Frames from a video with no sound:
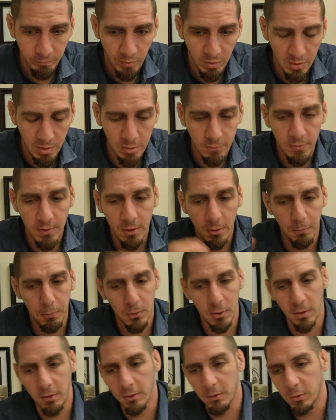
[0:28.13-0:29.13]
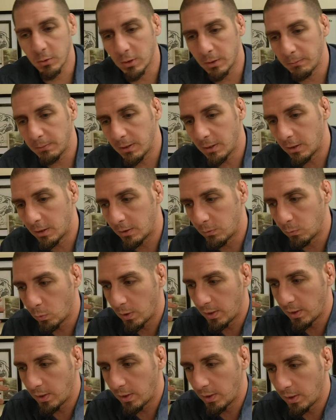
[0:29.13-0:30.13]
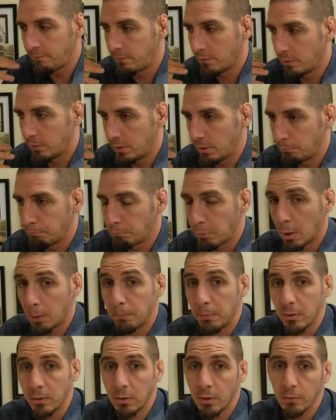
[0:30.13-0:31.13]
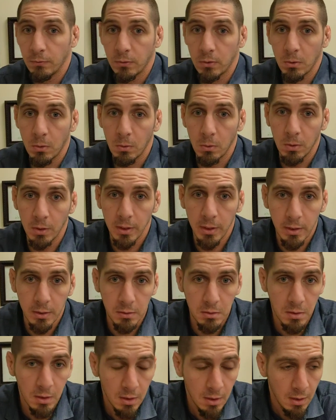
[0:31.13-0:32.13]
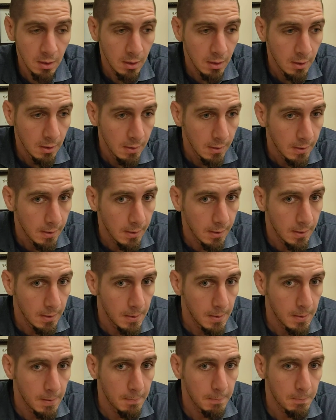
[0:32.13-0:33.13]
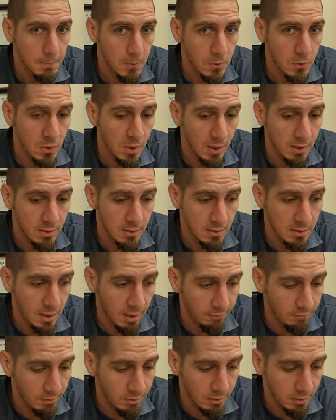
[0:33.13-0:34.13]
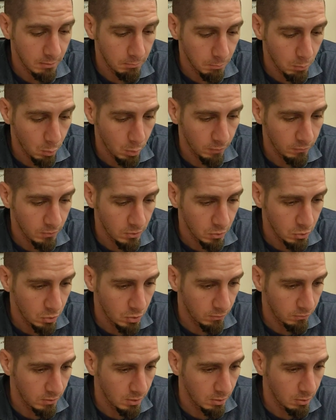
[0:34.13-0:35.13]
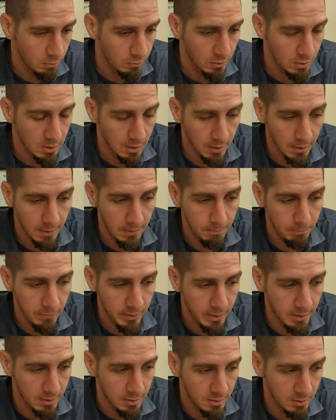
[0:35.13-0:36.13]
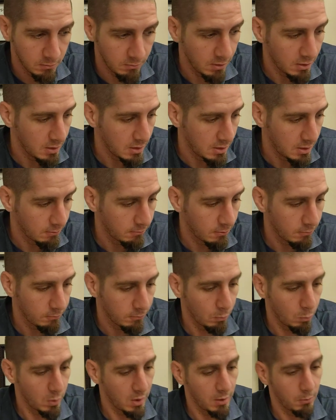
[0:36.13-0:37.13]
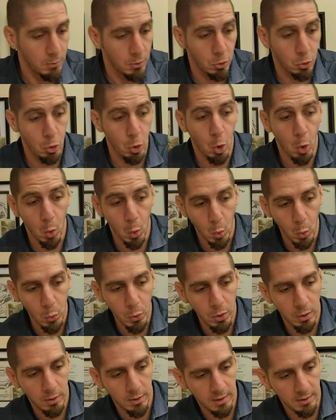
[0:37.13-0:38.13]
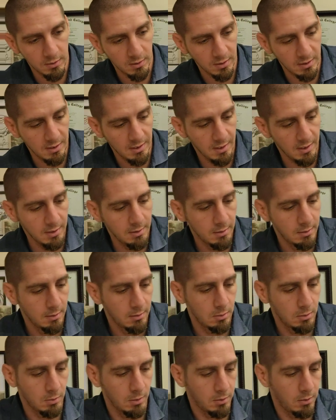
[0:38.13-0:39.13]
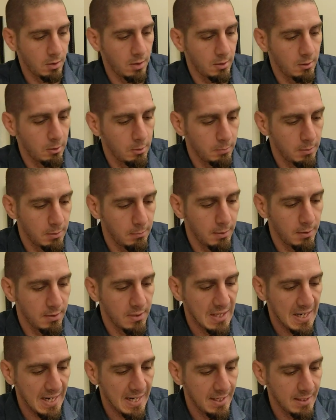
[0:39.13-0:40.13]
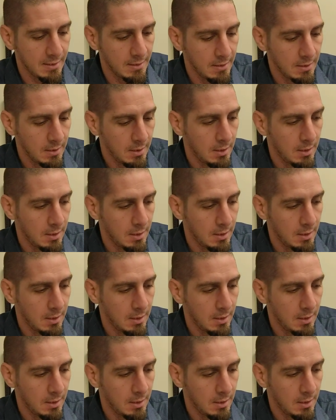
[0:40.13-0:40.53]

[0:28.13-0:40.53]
this video in particular is going to be on what I feel the purpose of school is. Which has definitely morphed and shifted over time, and it is very different from what I was told as a kid. So I'll talk a little bit about that.